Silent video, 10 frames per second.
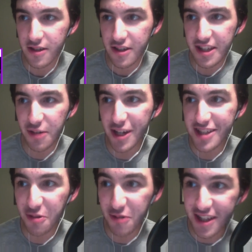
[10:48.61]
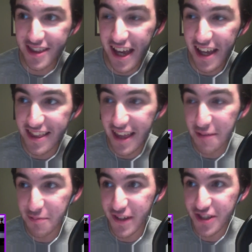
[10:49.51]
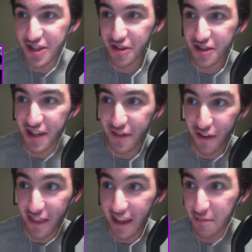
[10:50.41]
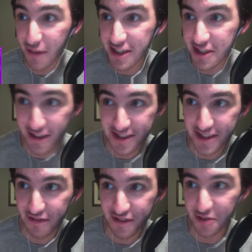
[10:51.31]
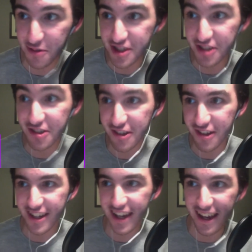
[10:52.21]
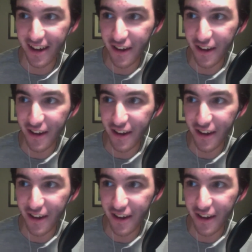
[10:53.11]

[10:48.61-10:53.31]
Yeah, wait, so what... That implies she looks different. That implies she looks different. So what does she look like now?